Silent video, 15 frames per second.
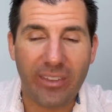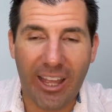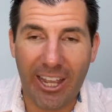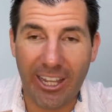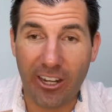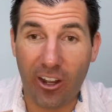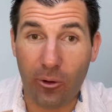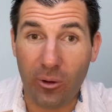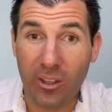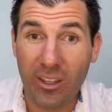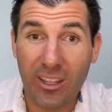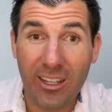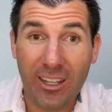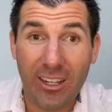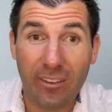I know
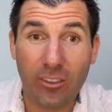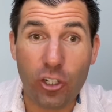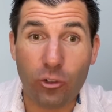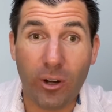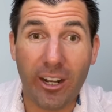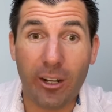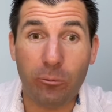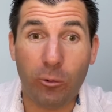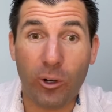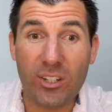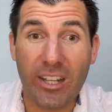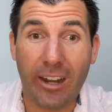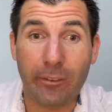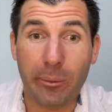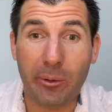the dreaded words
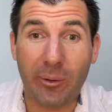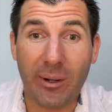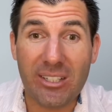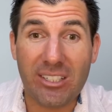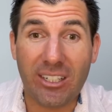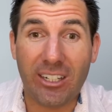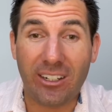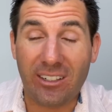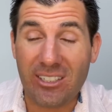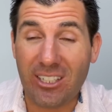that everybody wants to hear.